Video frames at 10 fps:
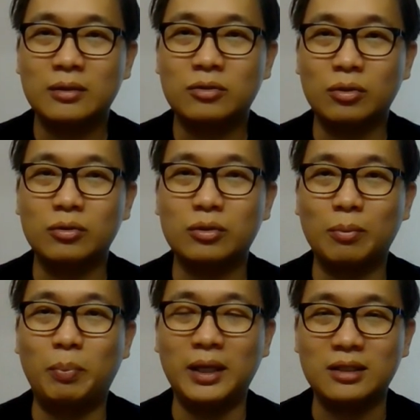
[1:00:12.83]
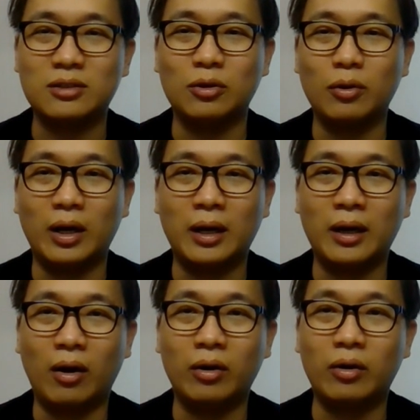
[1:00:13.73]
So please, you know,
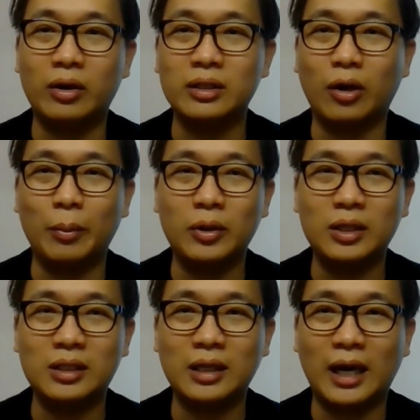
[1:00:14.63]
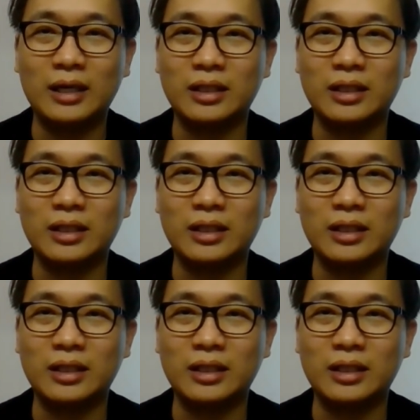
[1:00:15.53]
all the community guys,